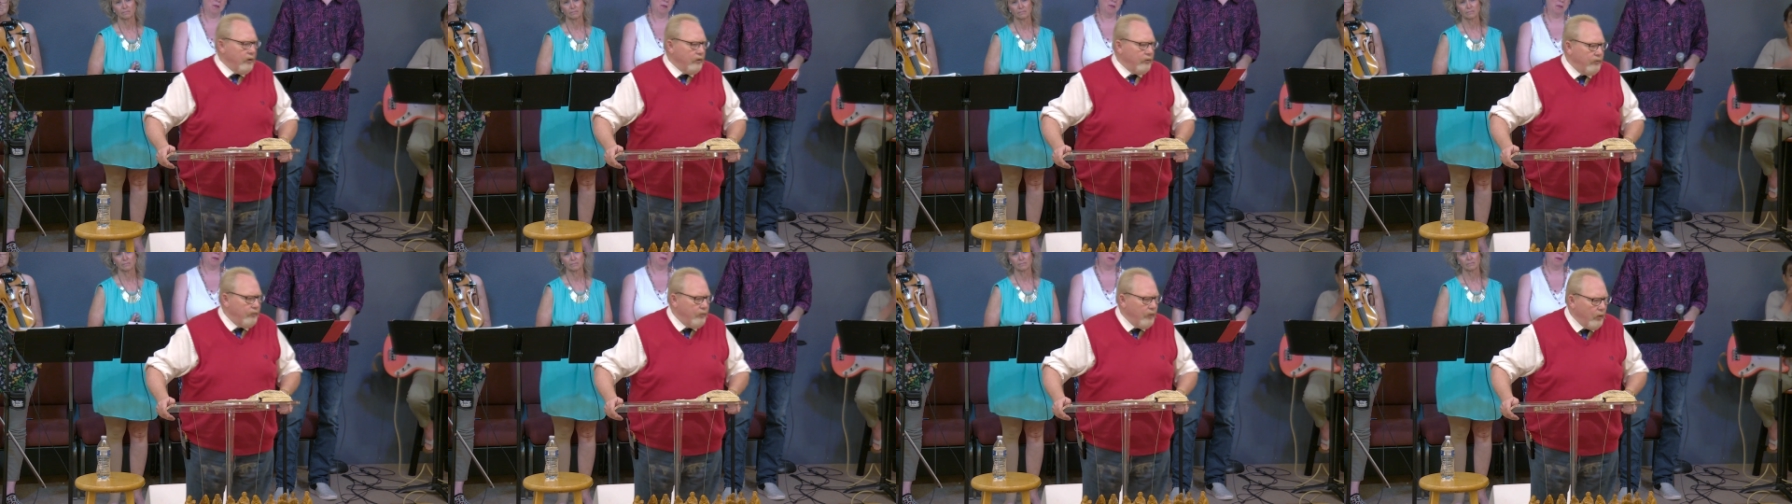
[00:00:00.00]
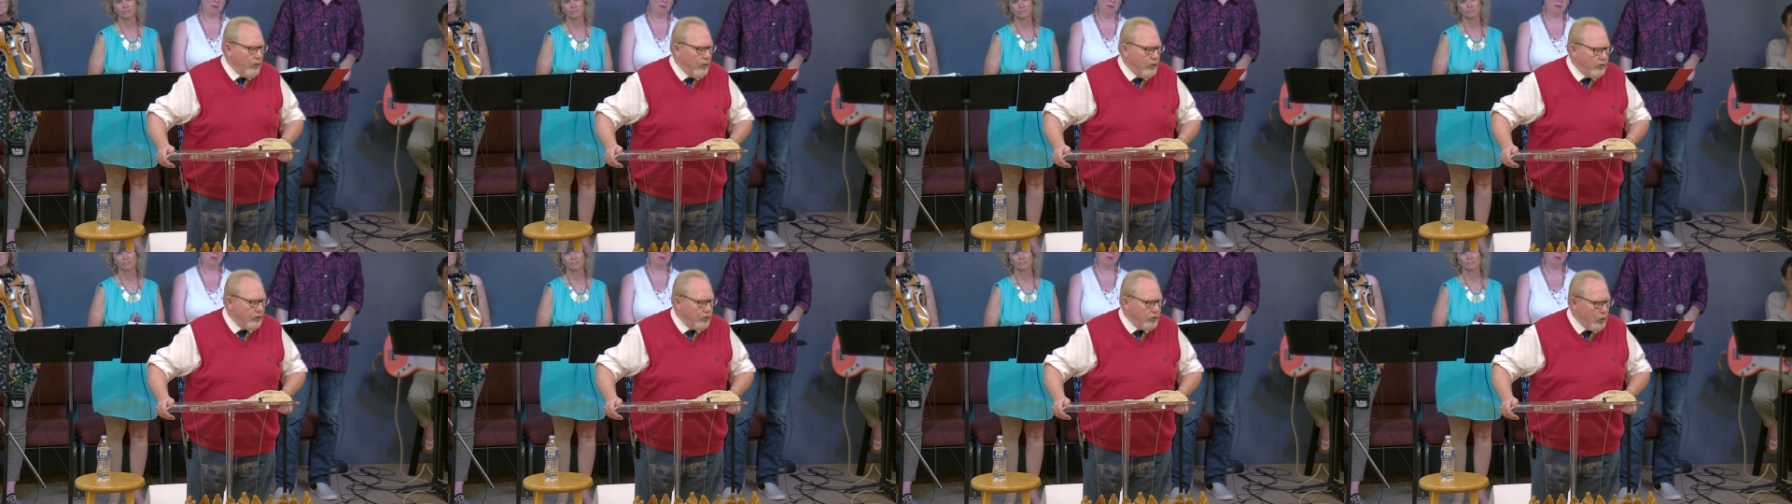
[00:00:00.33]
It's
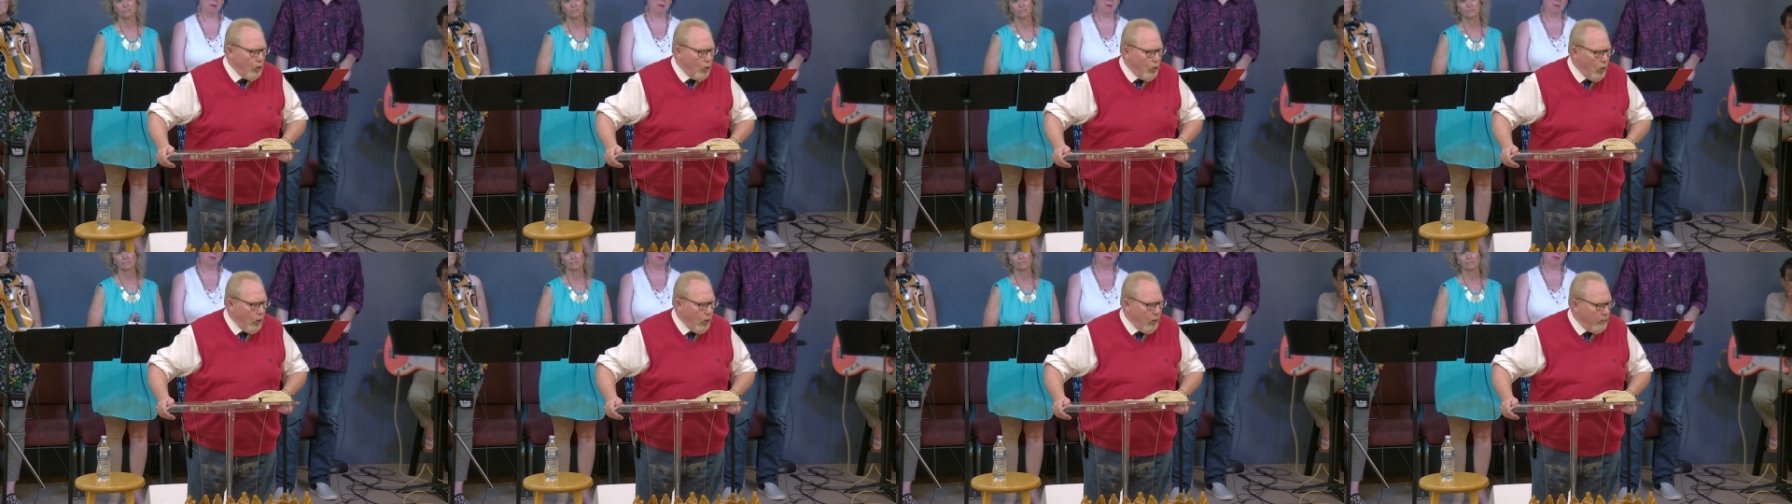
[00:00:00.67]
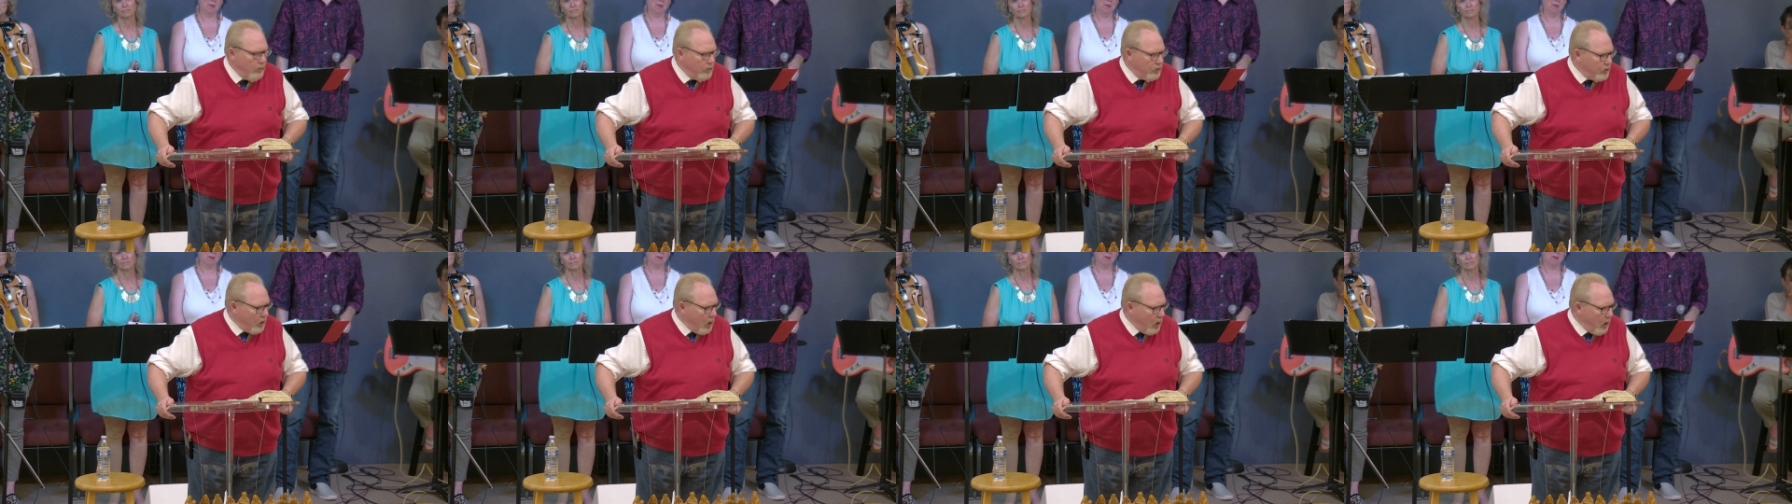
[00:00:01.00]
very
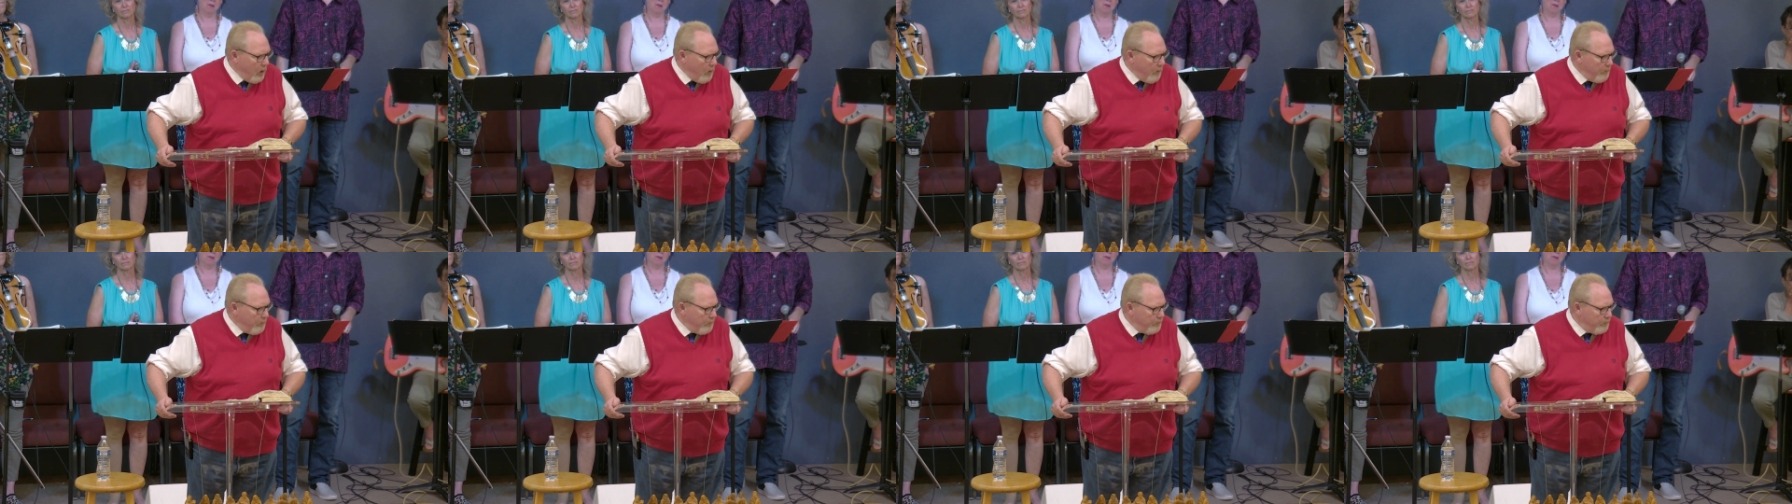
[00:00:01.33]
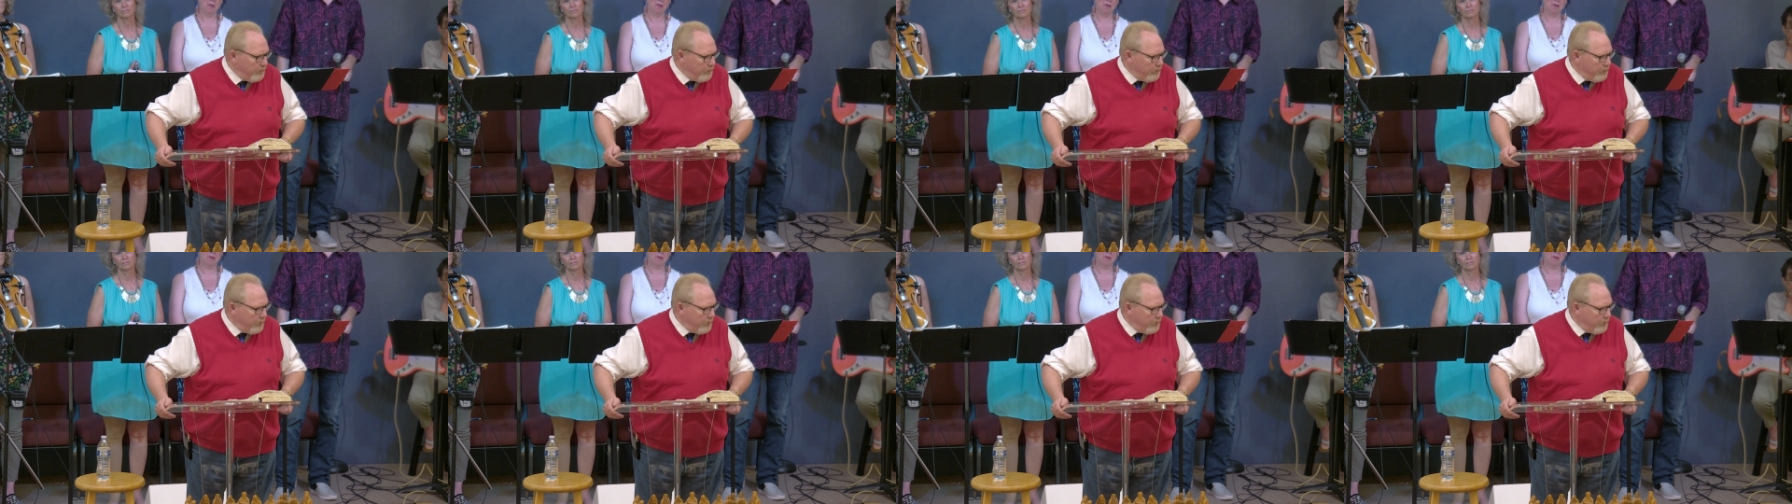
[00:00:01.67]
solemn,